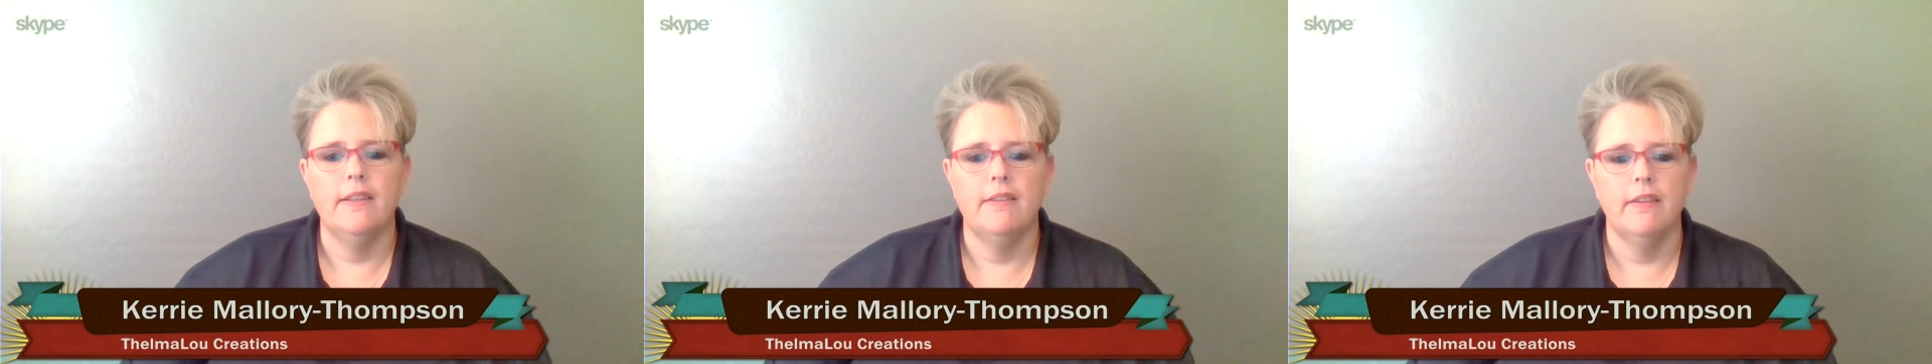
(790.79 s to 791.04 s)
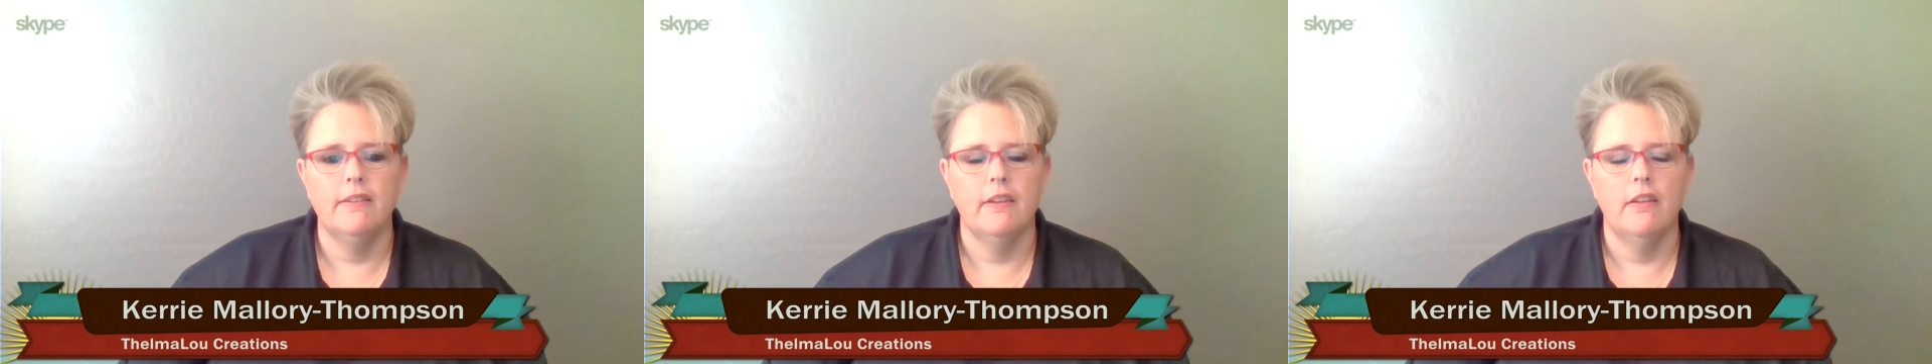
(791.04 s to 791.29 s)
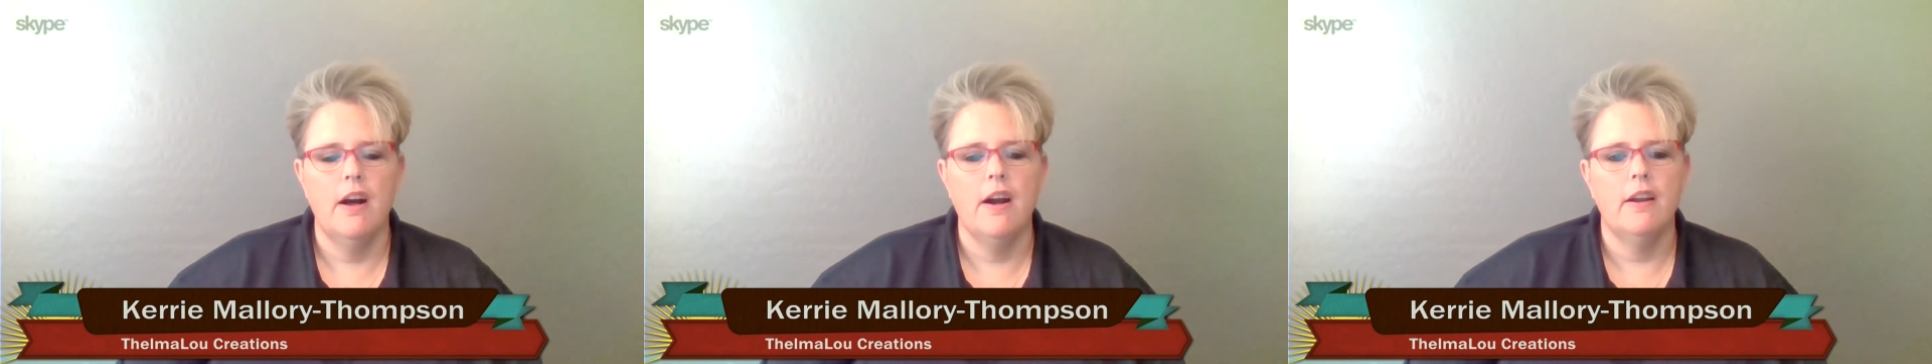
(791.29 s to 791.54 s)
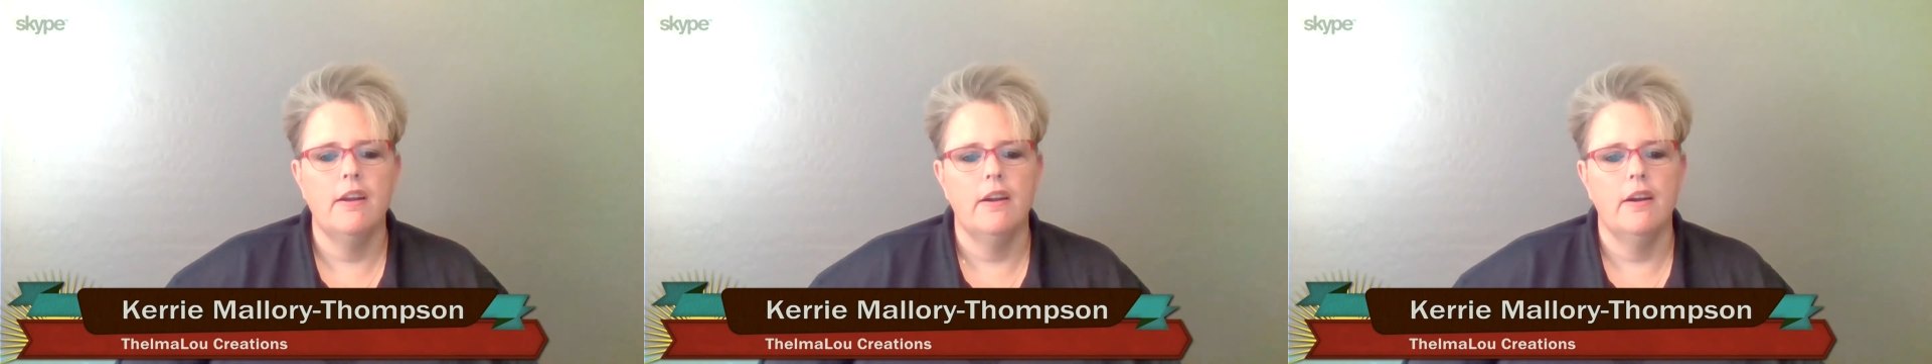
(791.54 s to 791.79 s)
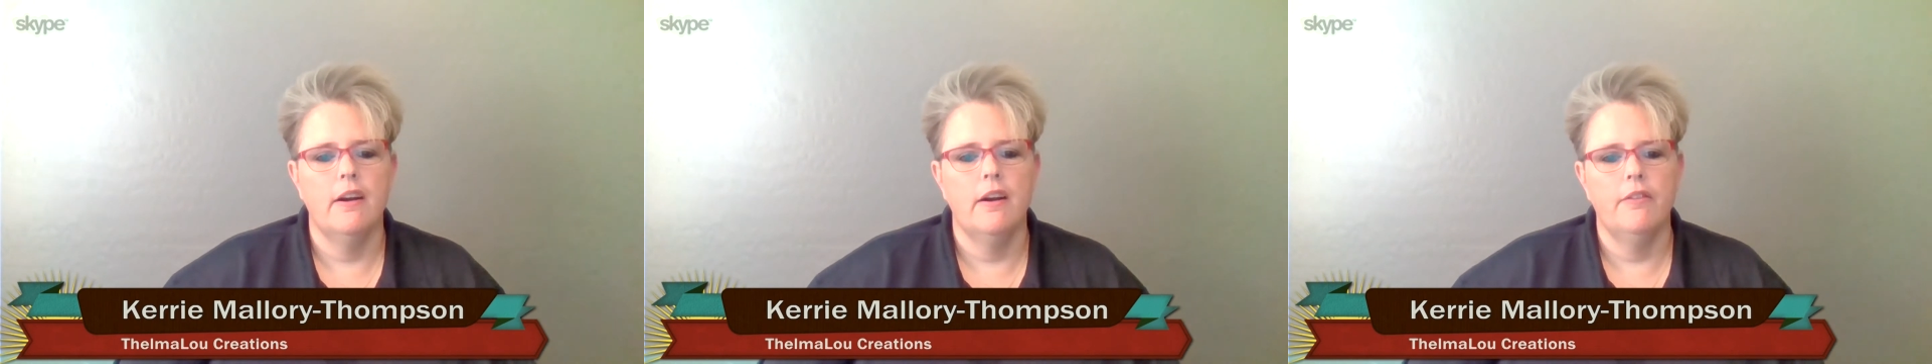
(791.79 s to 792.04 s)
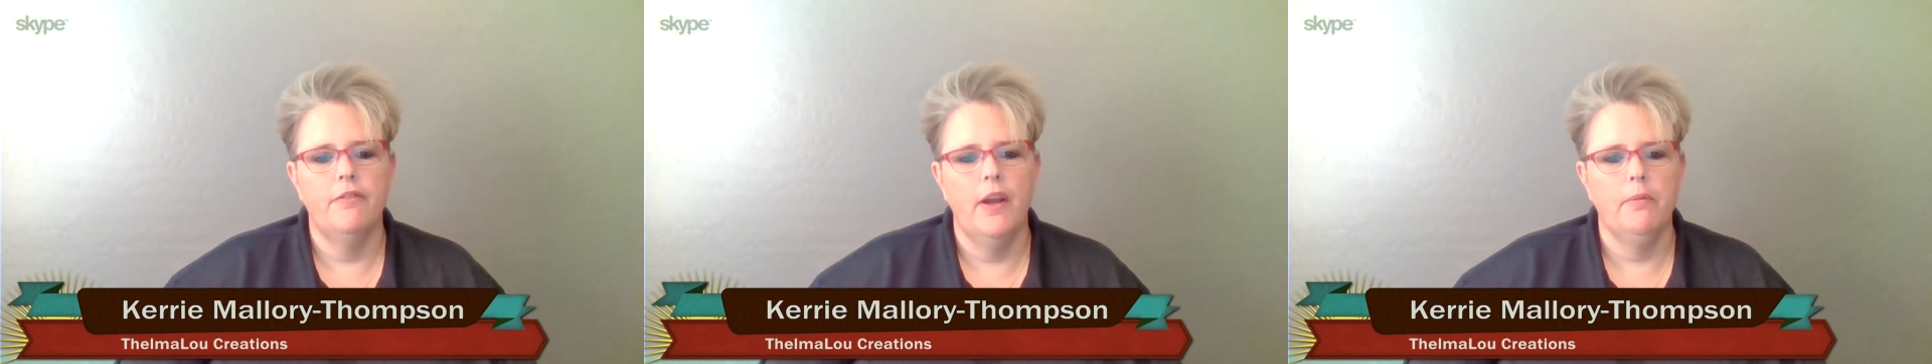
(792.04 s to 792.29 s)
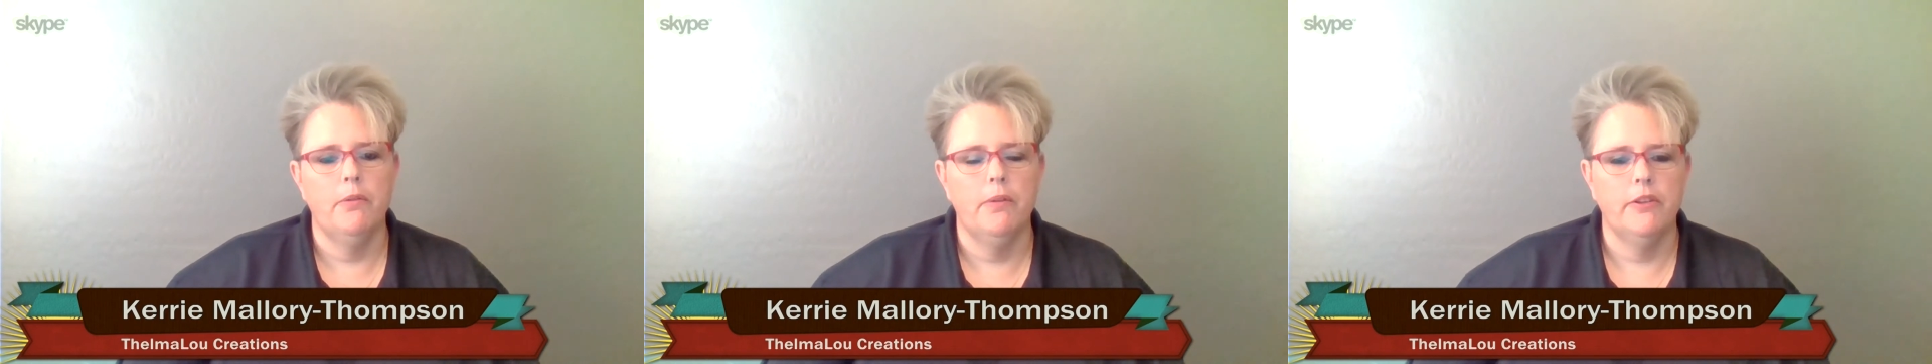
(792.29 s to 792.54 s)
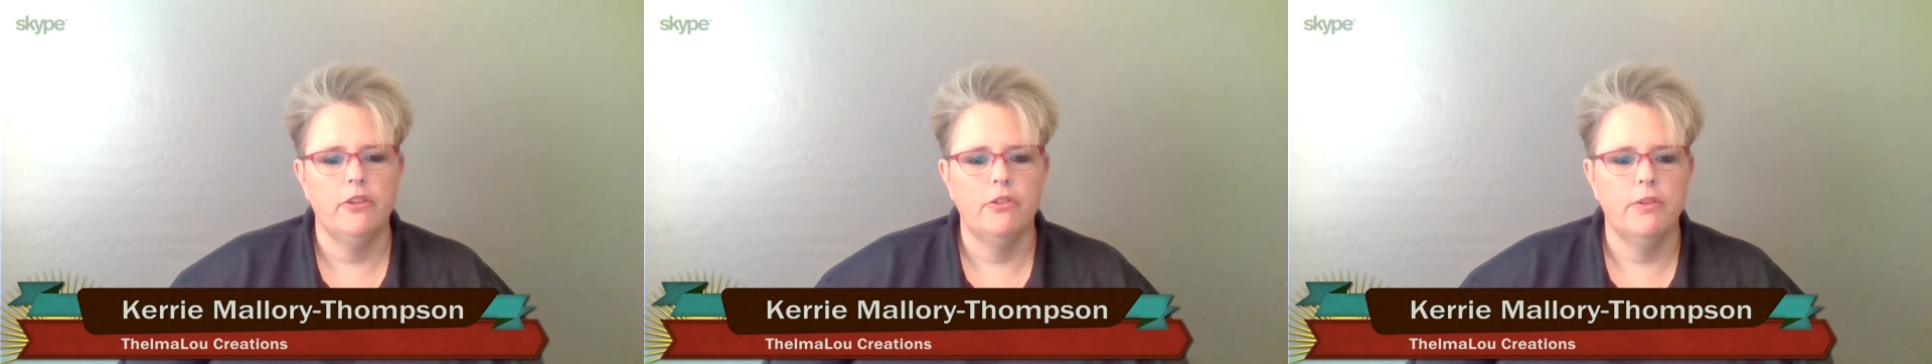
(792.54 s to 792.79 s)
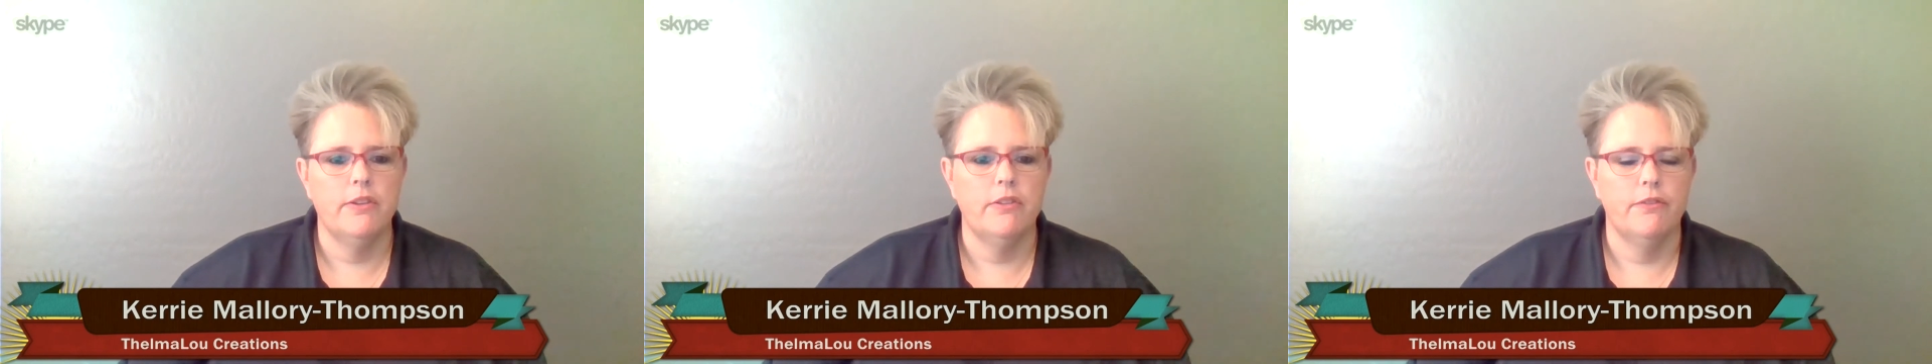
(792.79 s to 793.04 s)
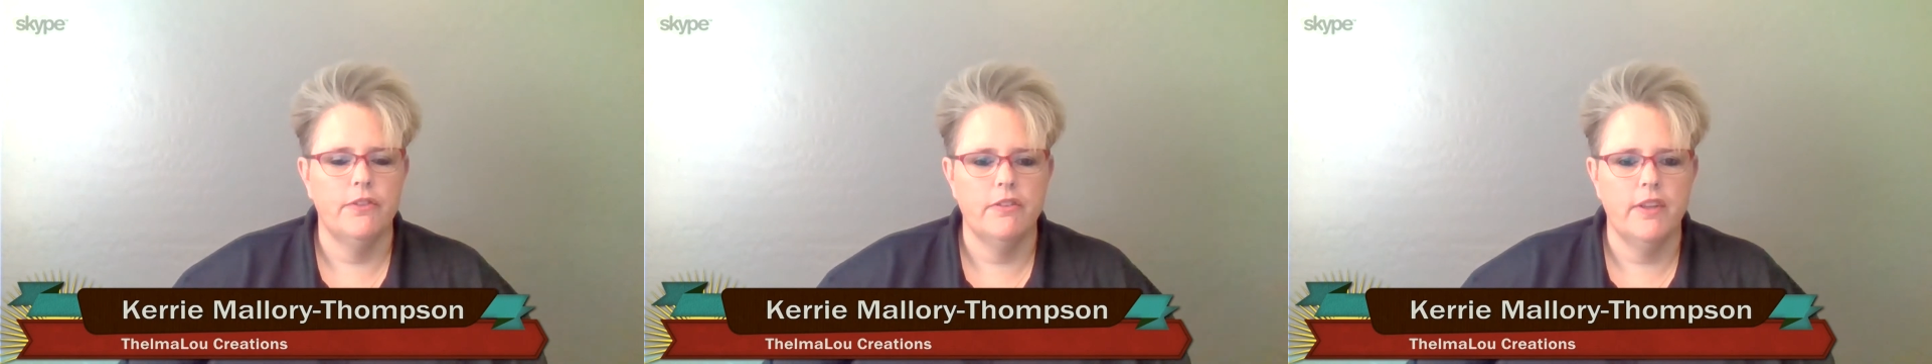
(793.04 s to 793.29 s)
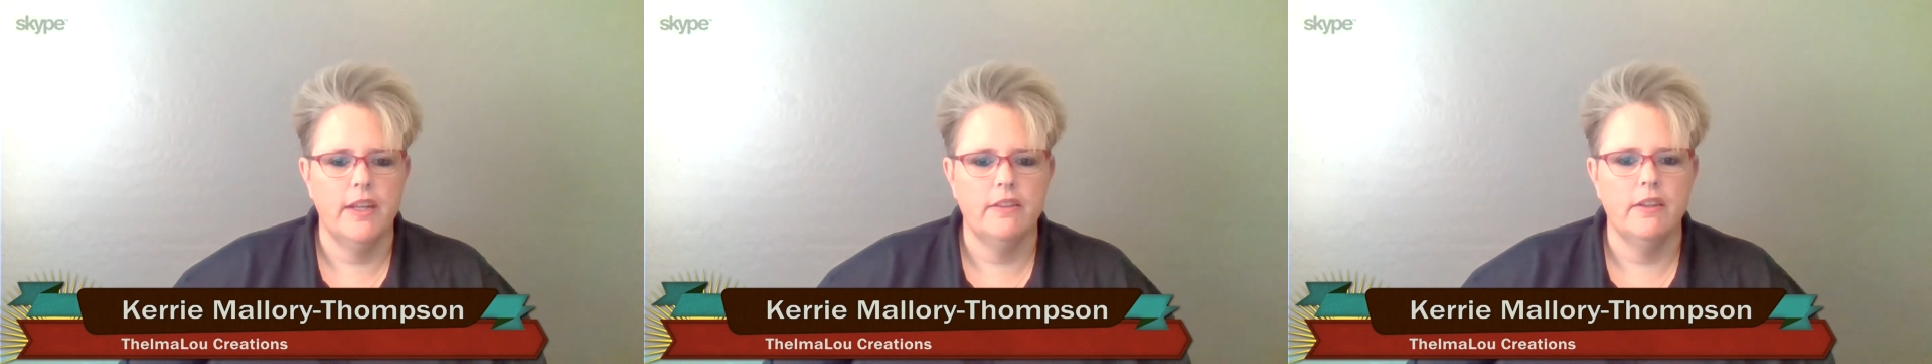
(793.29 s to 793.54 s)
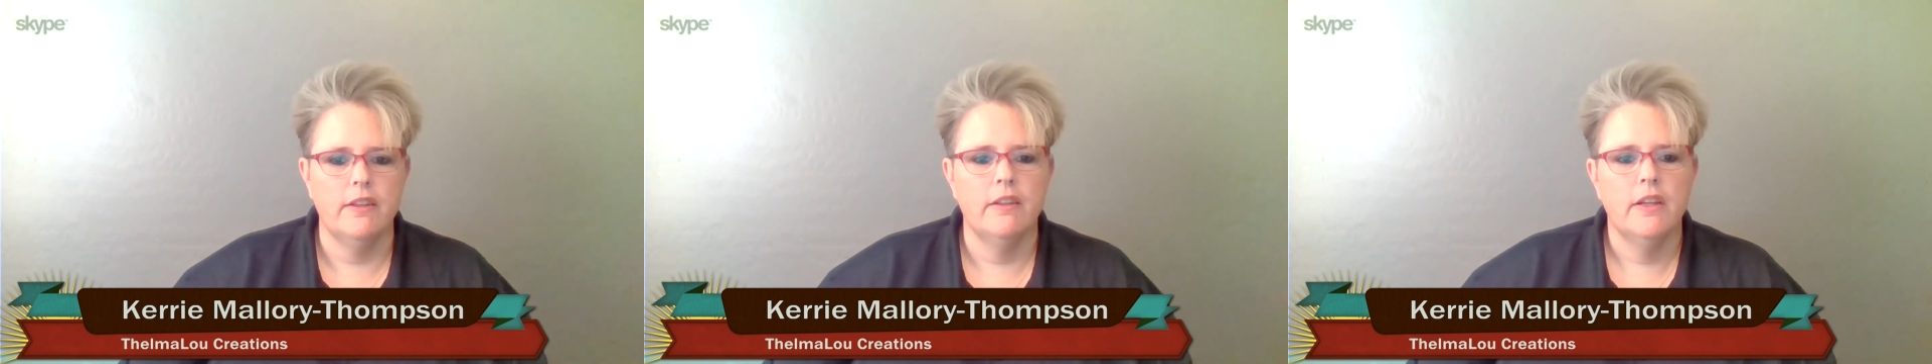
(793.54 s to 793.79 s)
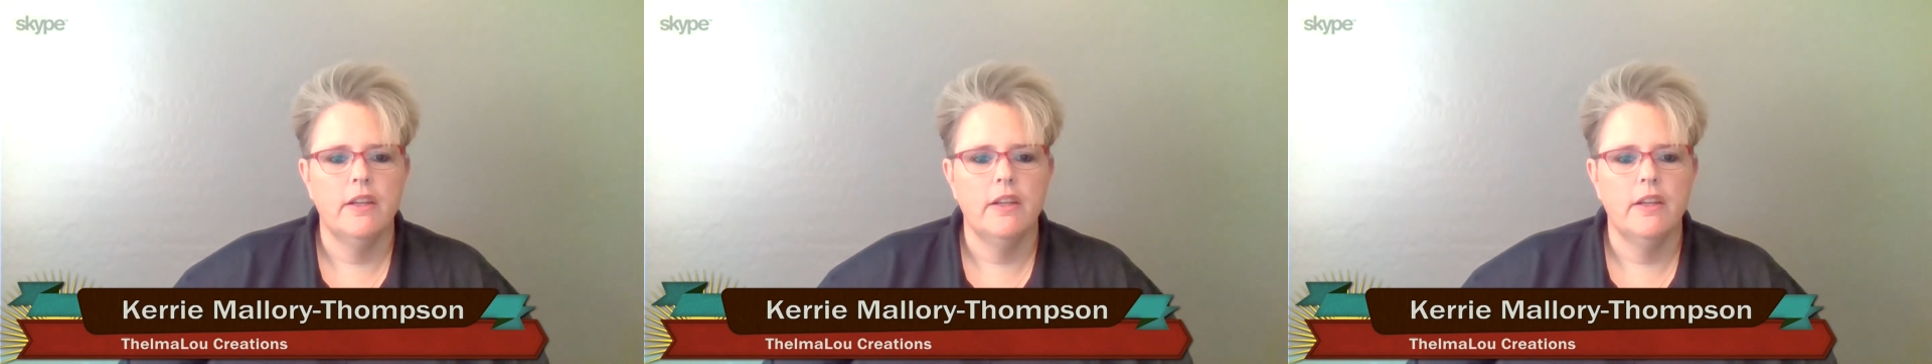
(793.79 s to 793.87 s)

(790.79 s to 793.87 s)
at 6 o'clock family registration for Santa.